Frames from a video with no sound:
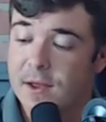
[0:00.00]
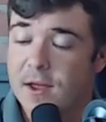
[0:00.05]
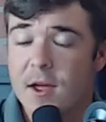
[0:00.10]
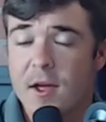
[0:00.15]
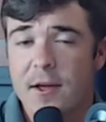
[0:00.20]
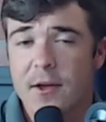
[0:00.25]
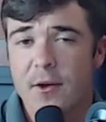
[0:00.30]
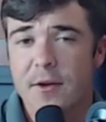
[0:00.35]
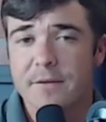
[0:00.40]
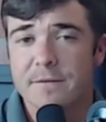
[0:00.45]

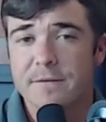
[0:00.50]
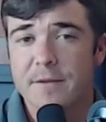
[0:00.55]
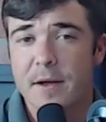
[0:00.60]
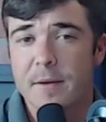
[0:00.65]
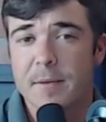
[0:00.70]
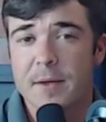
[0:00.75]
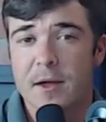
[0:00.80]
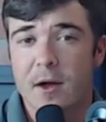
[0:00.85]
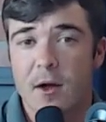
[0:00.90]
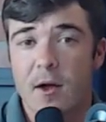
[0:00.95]
Go ahead and find
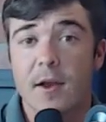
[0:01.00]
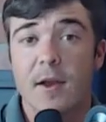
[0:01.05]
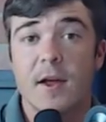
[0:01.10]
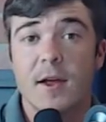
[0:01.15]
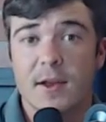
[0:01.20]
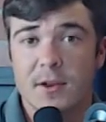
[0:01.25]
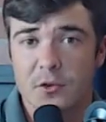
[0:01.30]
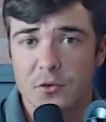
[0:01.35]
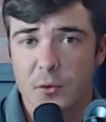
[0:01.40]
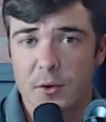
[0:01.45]
me on
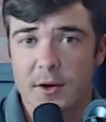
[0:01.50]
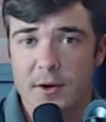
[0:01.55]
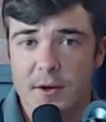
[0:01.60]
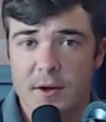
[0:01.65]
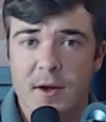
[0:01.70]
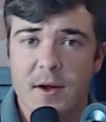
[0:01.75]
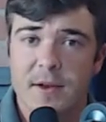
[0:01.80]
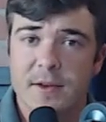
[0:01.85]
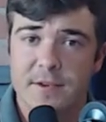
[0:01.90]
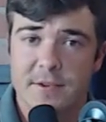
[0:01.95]
Twitter.
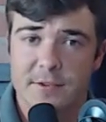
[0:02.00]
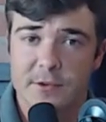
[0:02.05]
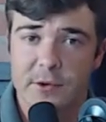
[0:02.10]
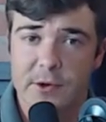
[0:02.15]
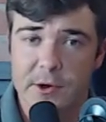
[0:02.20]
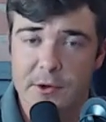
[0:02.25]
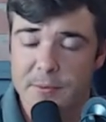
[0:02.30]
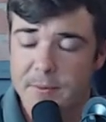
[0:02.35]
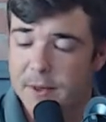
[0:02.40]
Disagree with